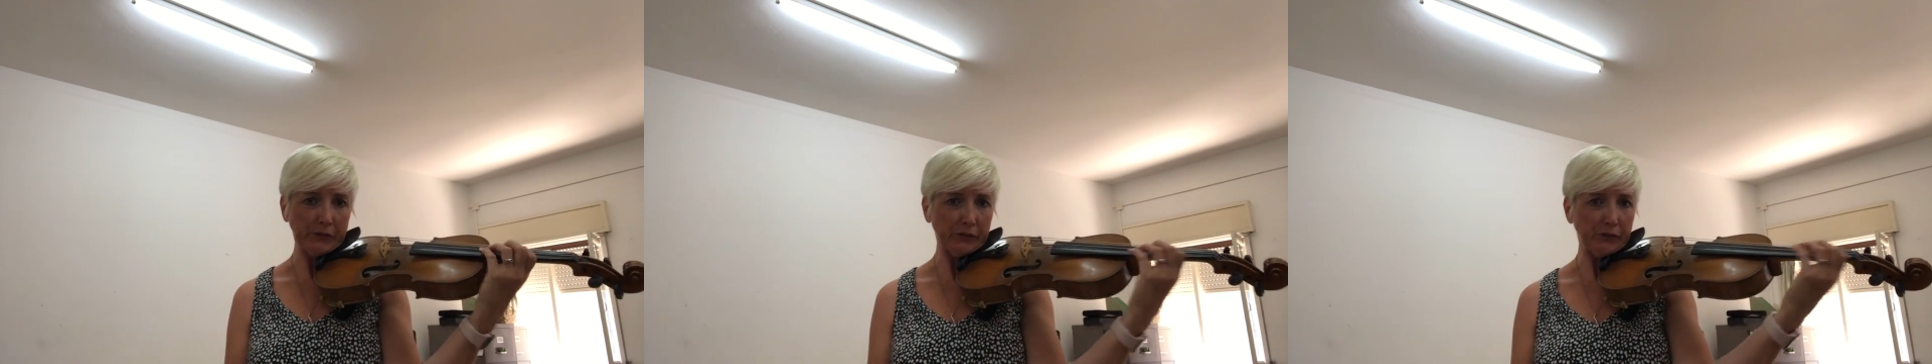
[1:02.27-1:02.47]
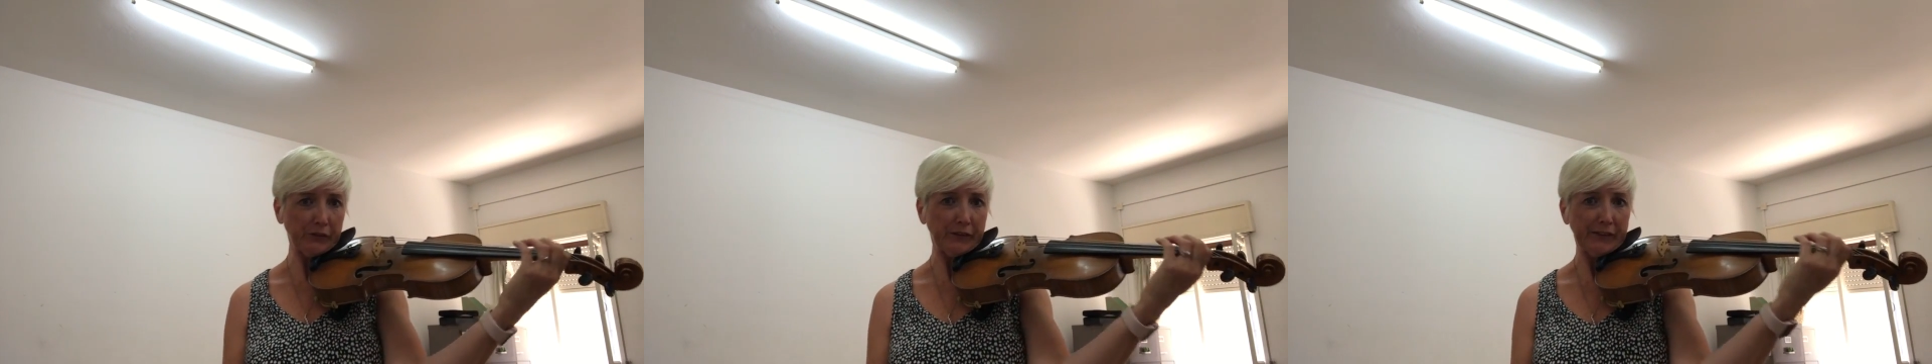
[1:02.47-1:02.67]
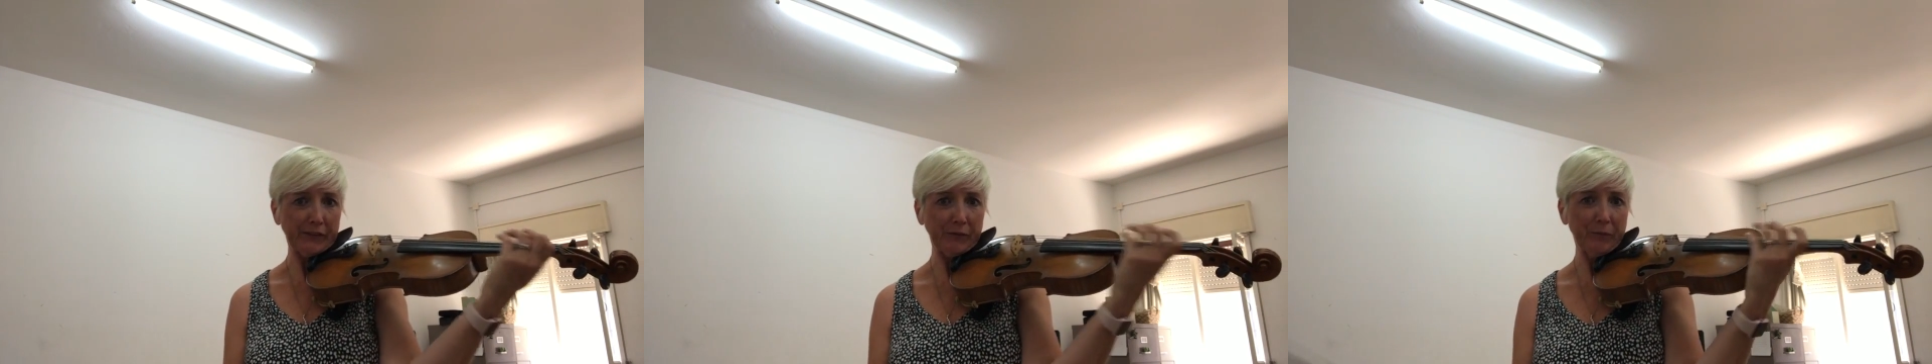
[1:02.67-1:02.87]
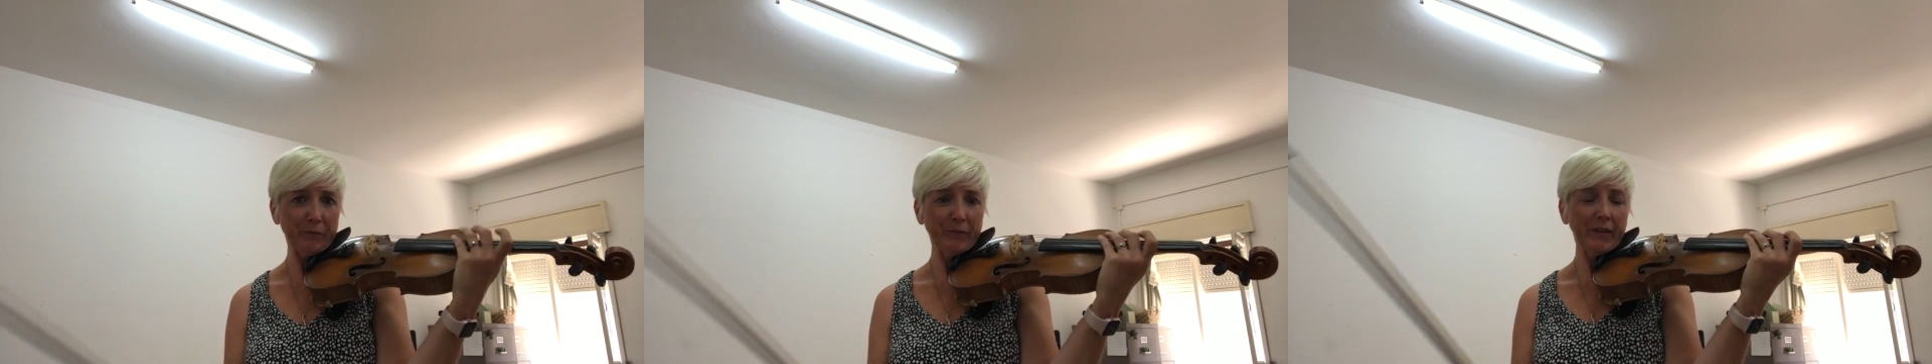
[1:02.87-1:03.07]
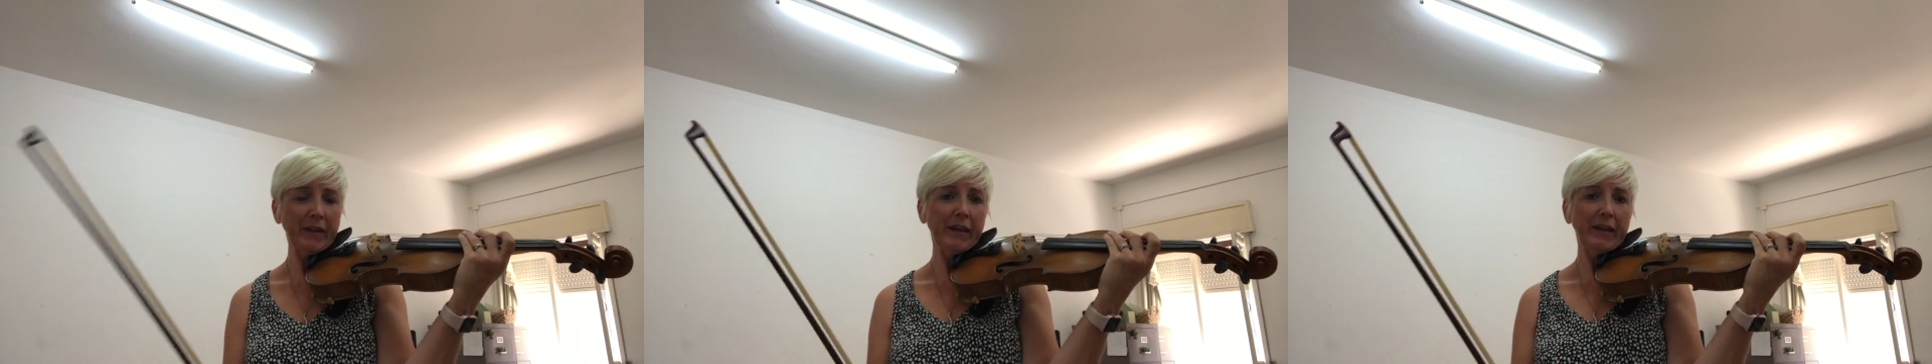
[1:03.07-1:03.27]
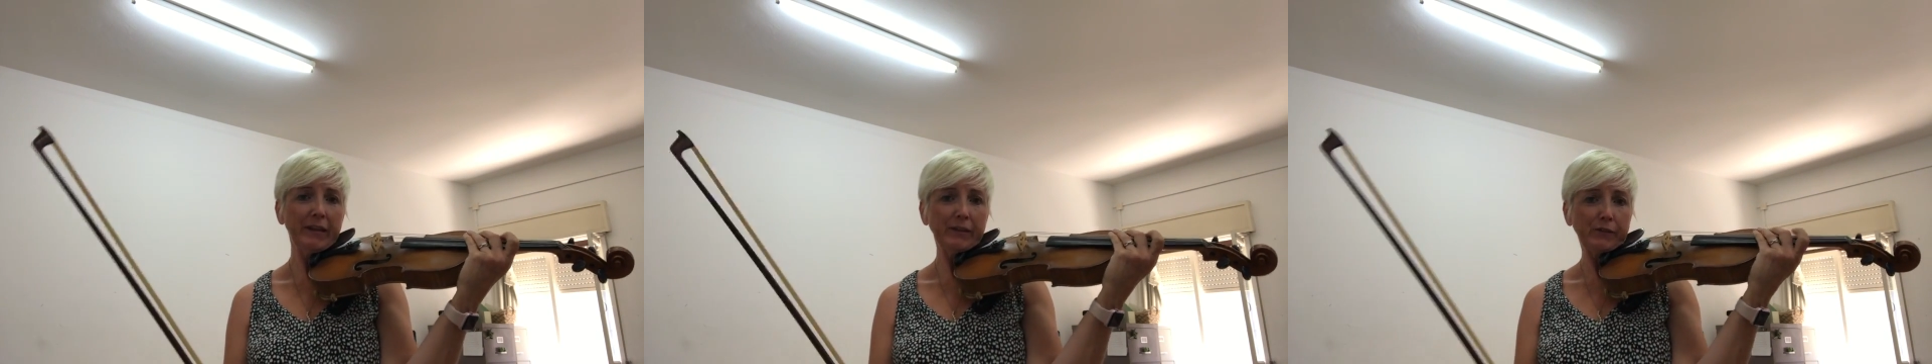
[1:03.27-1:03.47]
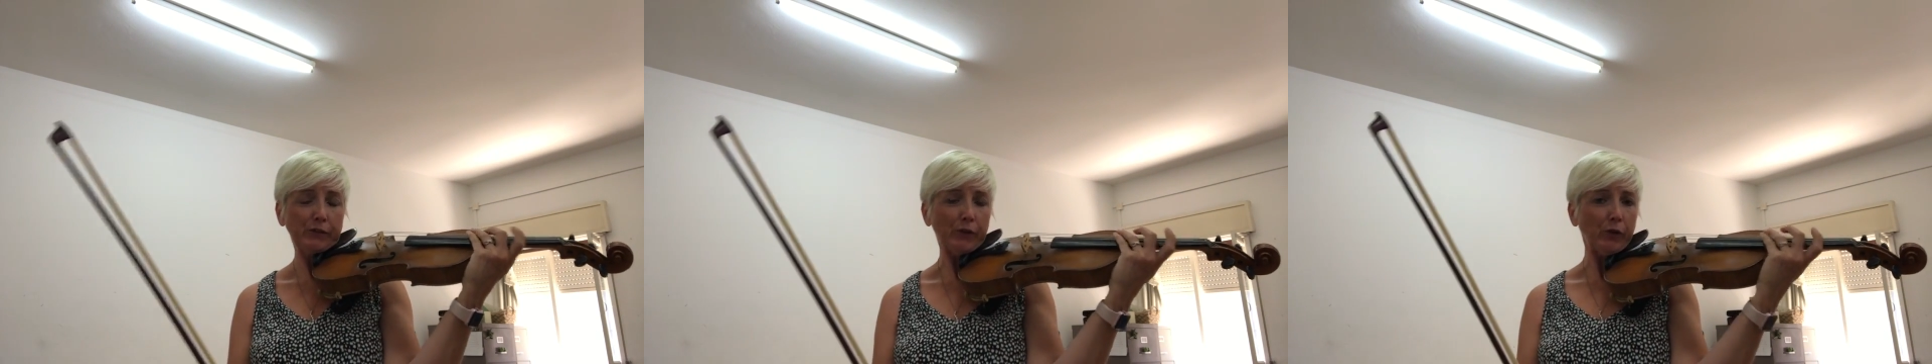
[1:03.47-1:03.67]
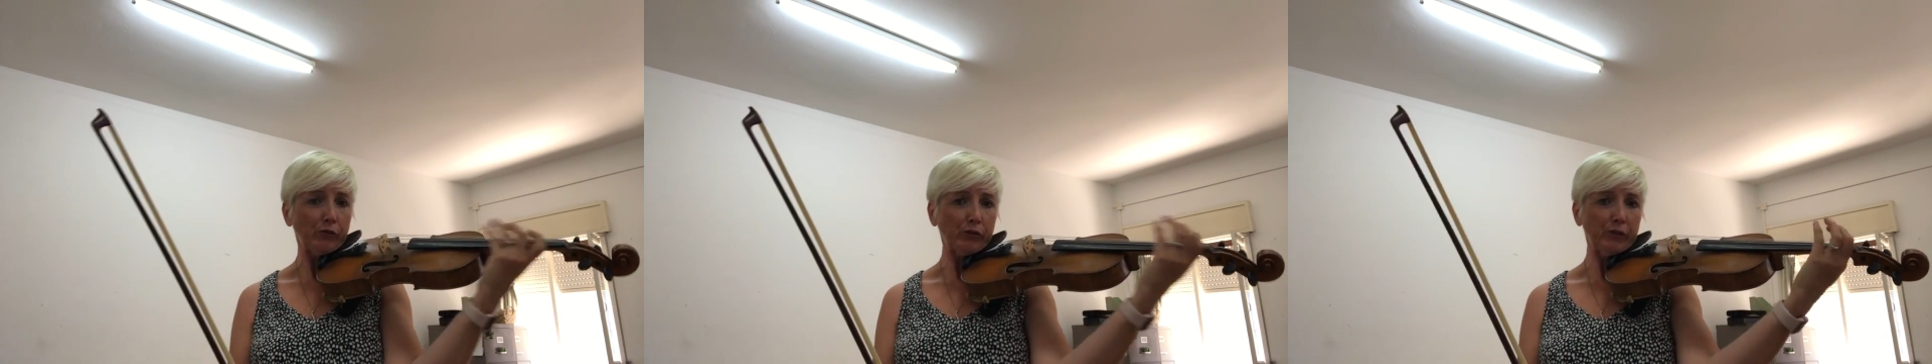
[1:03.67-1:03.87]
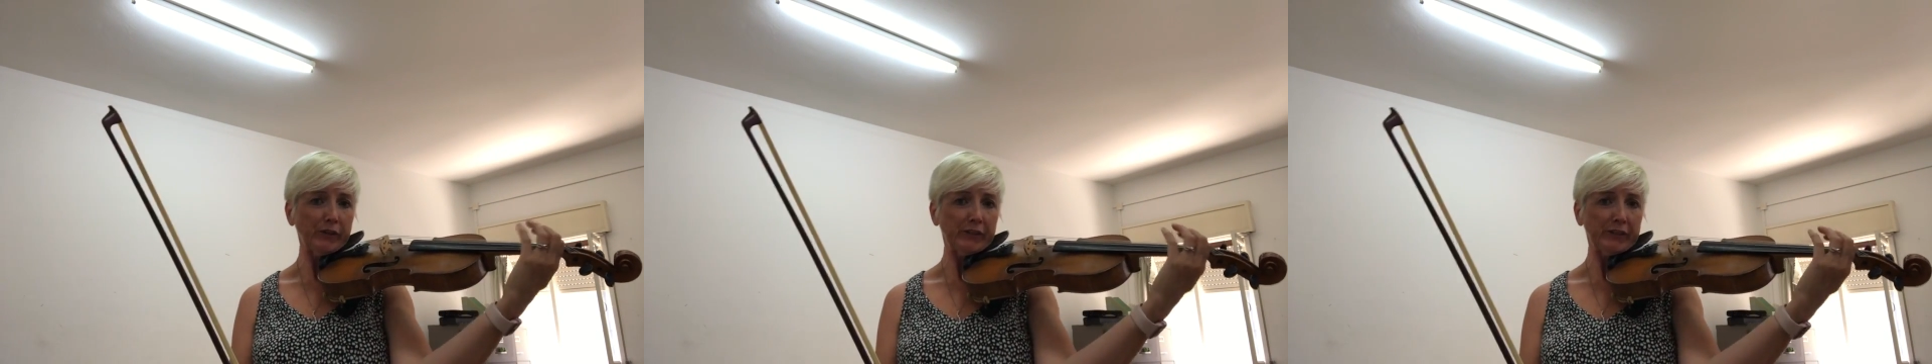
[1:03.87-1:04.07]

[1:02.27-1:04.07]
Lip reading: string. So for